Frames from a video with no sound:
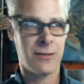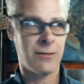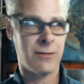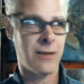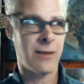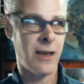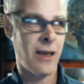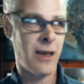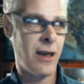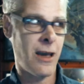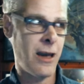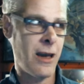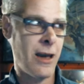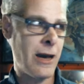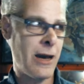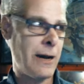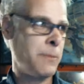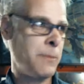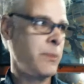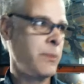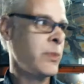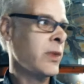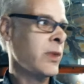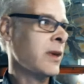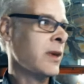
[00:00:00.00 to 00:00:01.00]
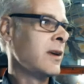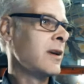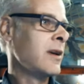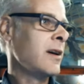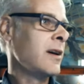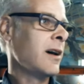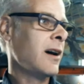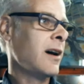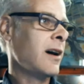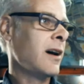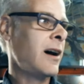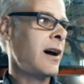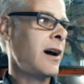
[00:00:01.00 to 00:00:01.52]
Sam.
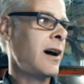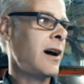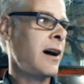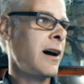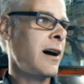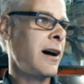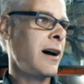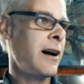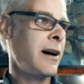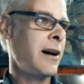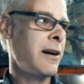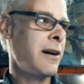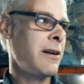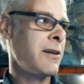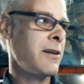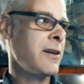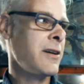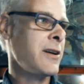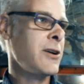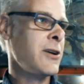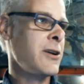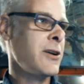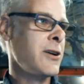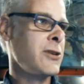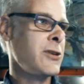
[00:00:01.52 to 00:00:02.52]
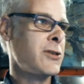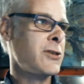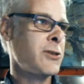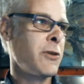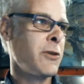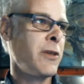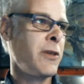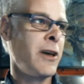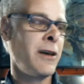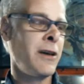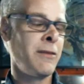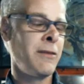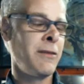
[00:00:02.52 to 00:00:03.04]
So
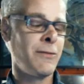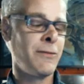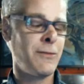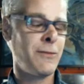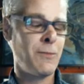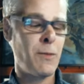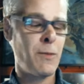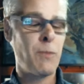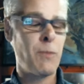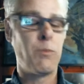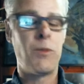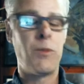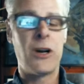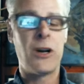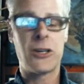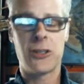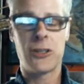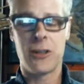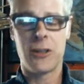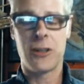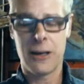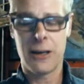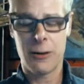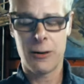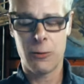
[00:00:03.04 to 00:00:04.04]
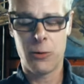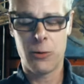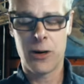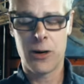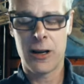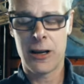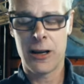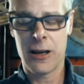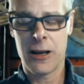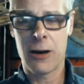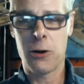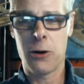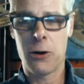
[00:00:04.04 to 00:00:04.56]
then, much like when
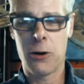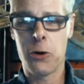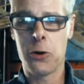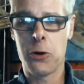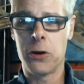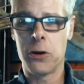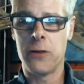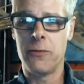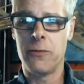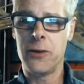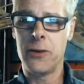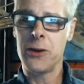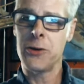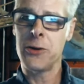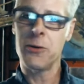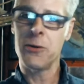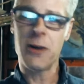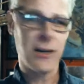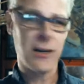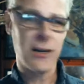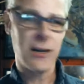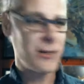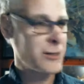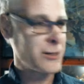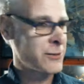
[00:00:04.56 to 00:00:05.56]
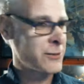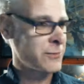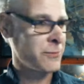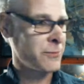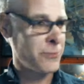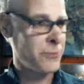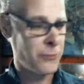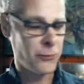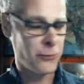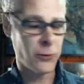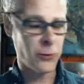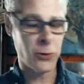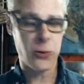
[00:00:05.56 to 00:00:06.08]
I got a hold of you, I just
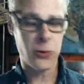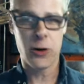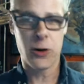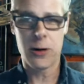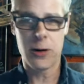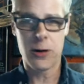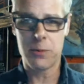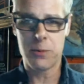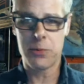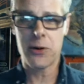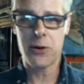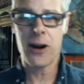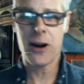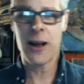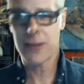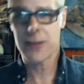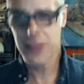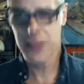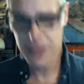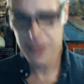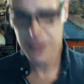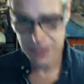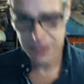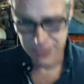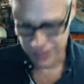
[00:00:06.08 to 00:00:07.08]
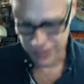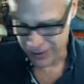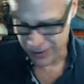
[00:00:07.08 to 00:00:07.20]
full court press,